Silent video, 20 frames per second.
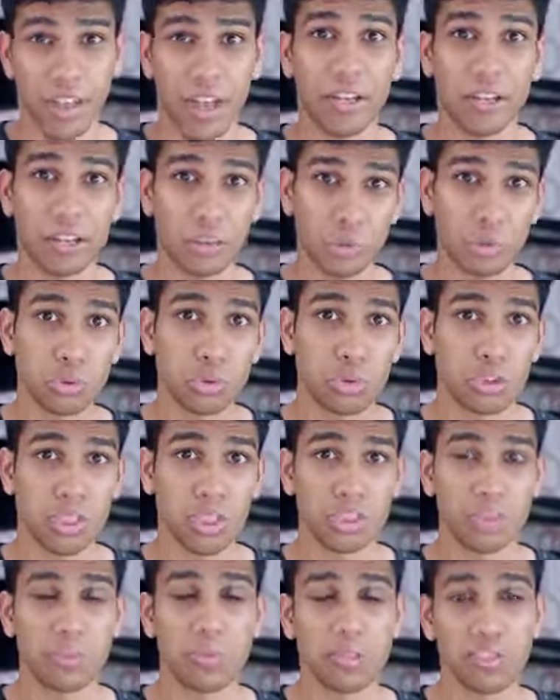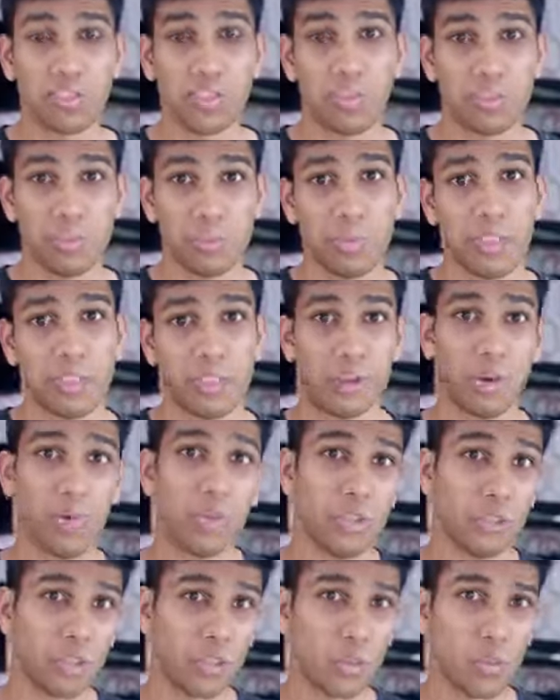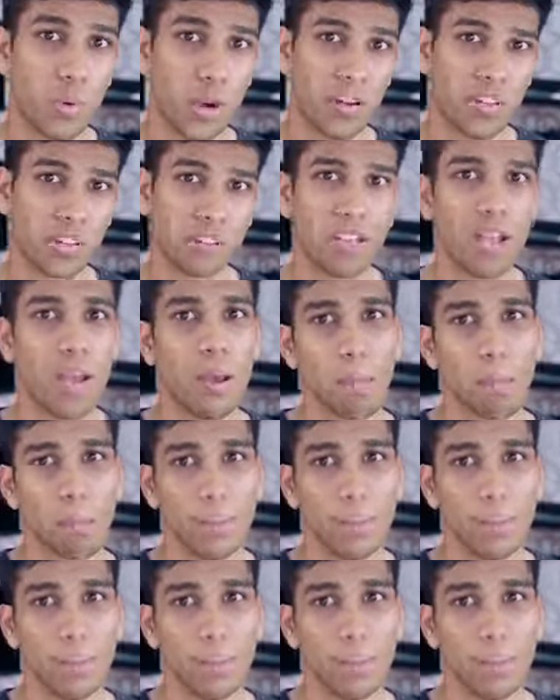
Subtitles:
It too transmits information over 2 wires,